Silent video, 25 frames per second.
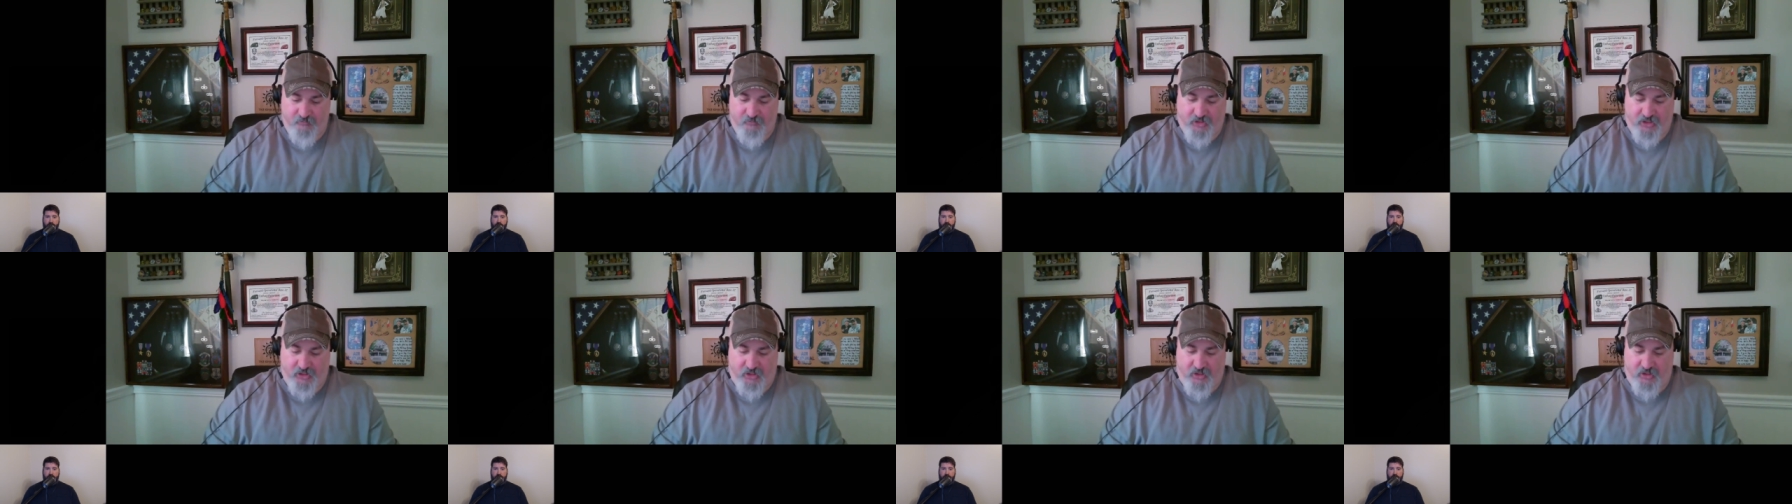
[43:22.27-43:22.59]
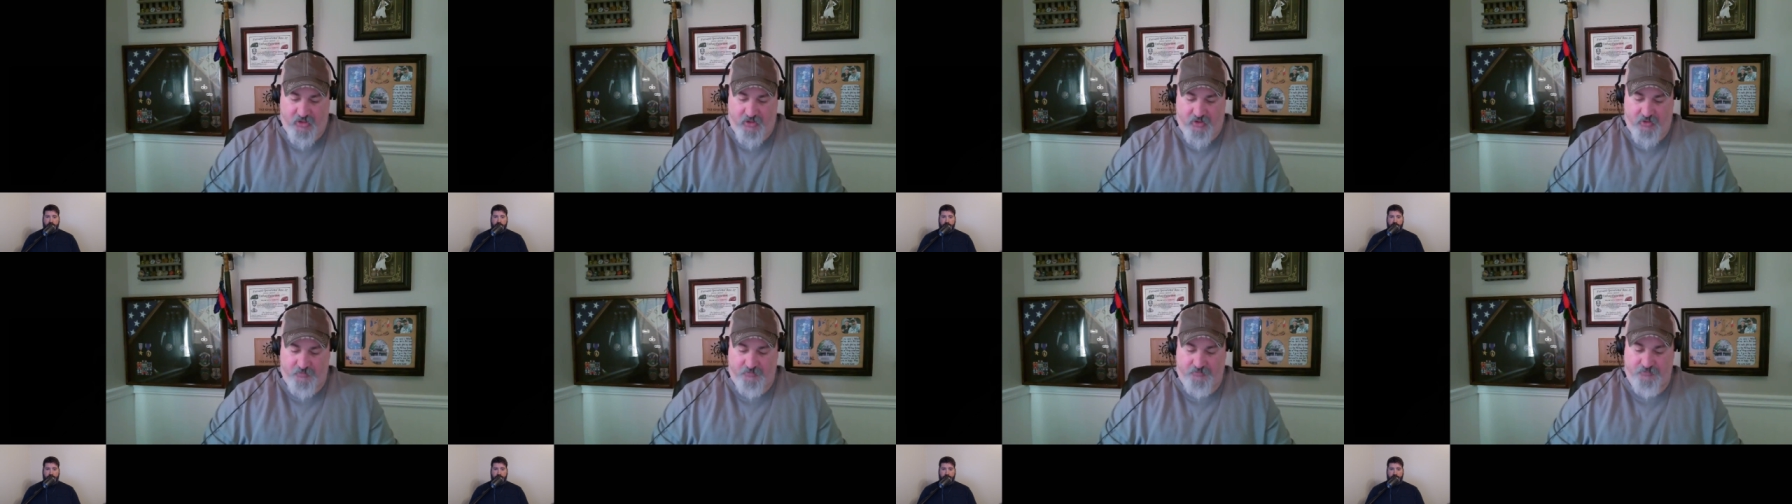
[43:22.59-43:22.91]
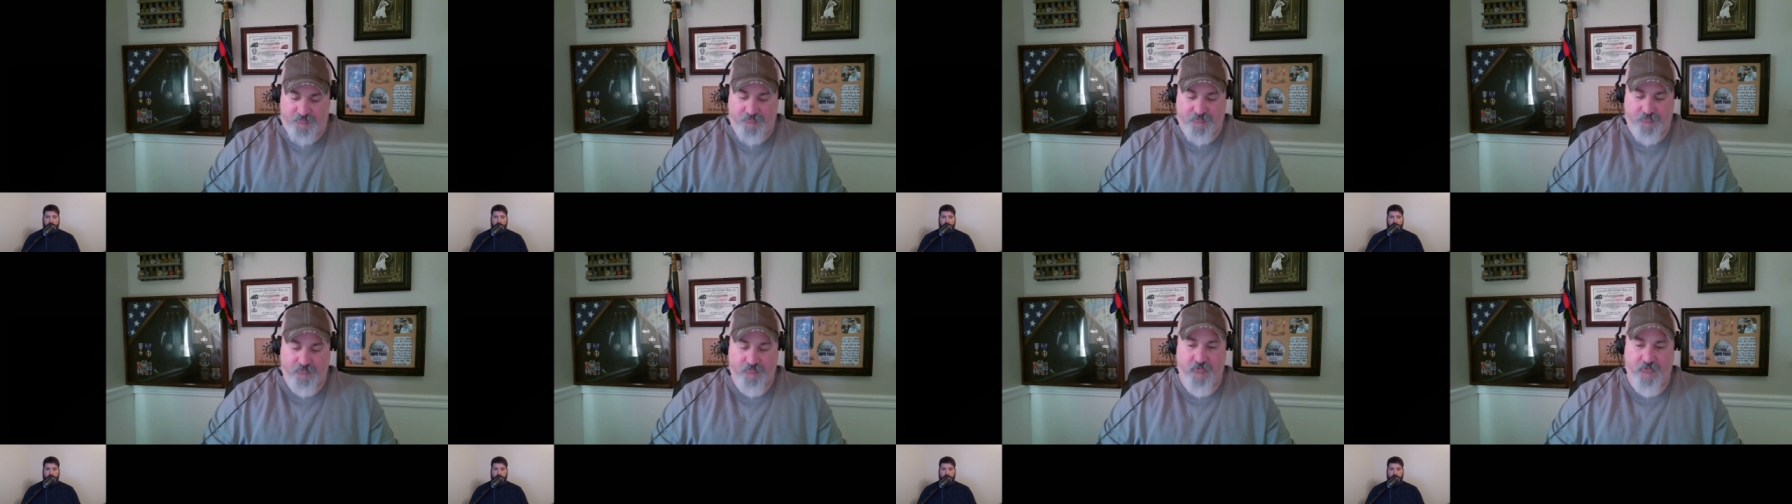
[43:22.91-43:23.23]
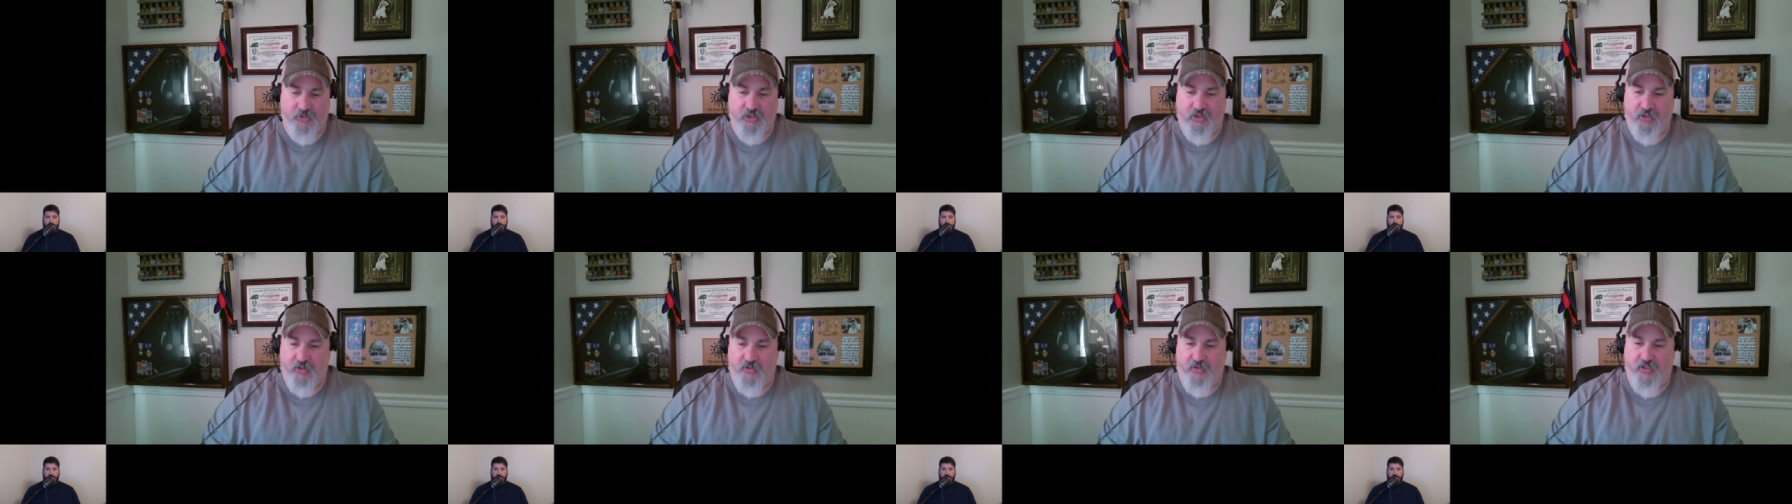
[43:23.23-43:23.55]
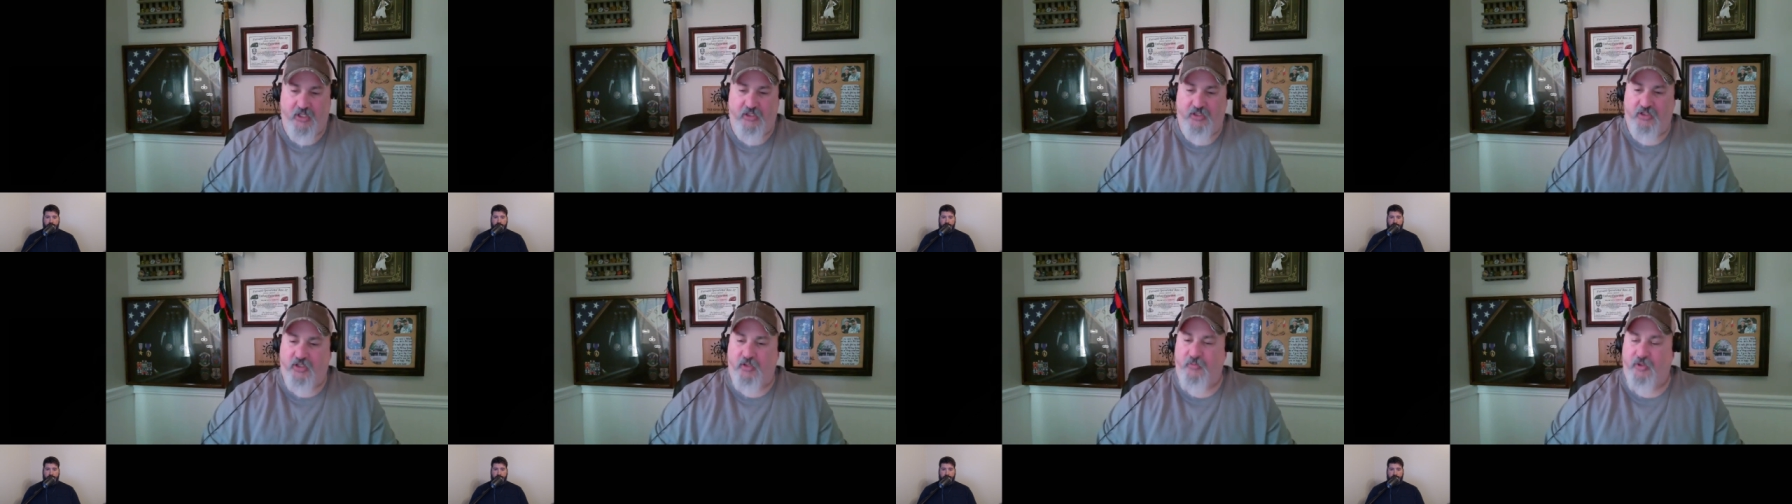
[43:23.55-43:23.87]
um,
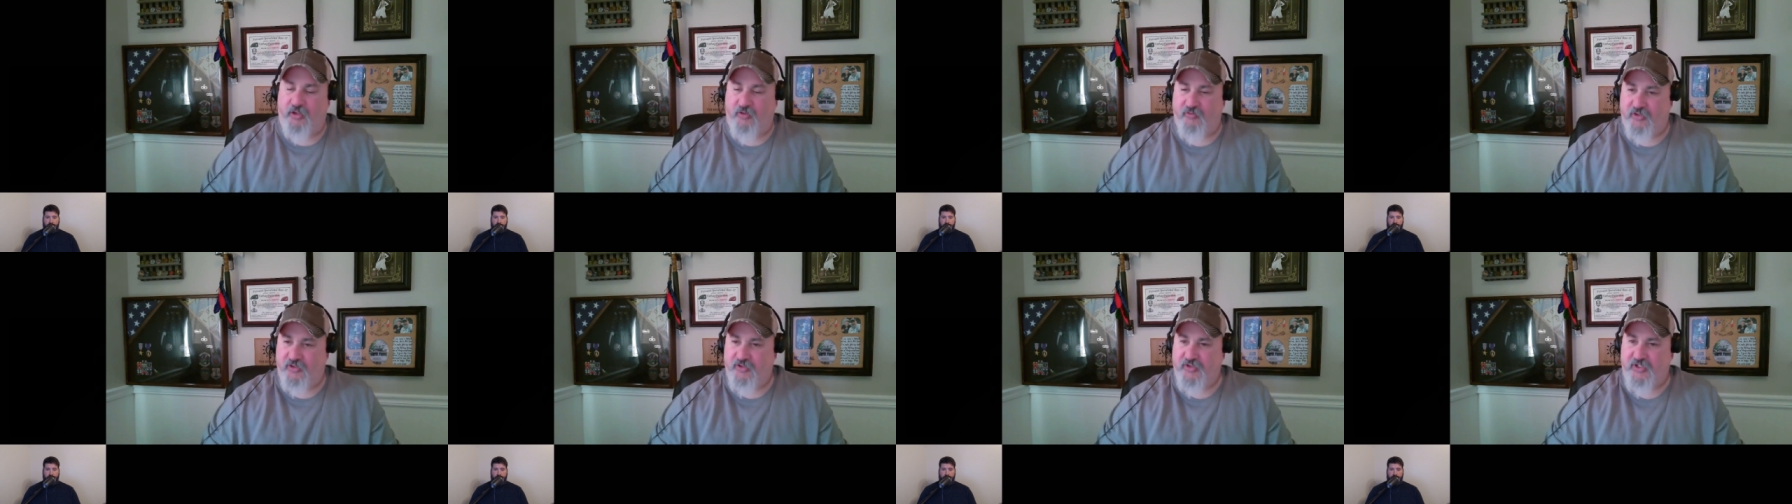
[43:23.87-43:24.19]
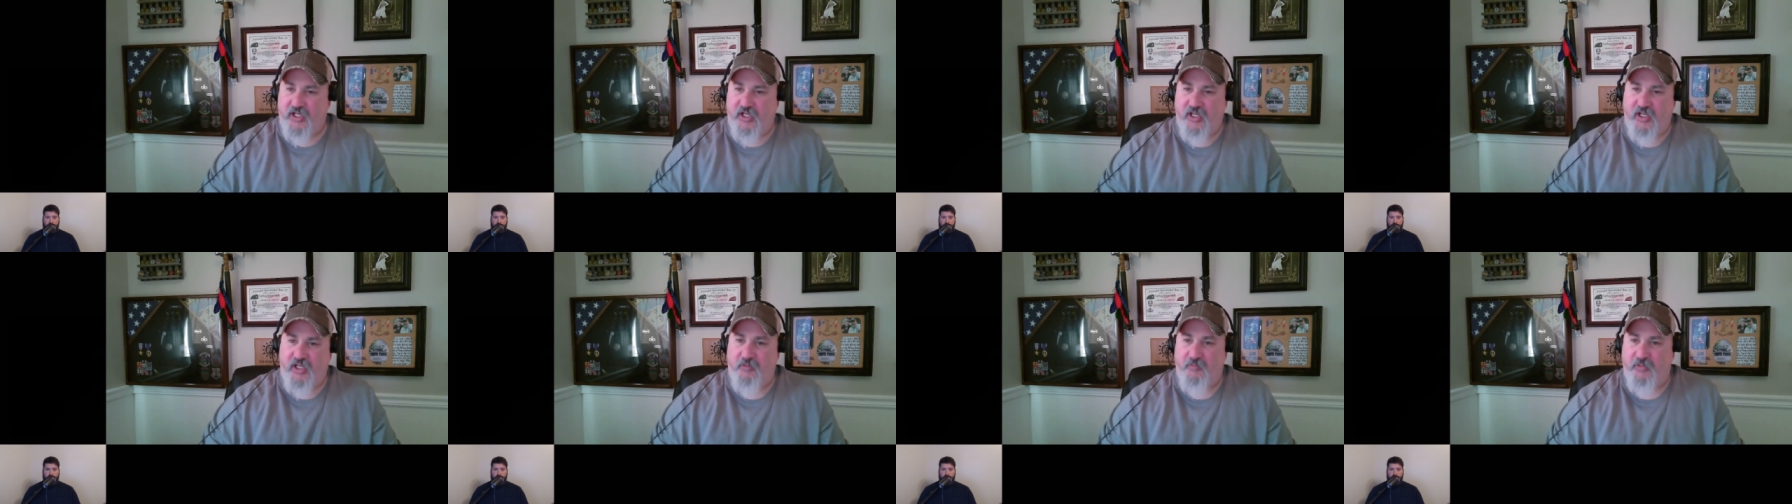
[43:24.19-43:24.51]
they'd come over and say, "Hey,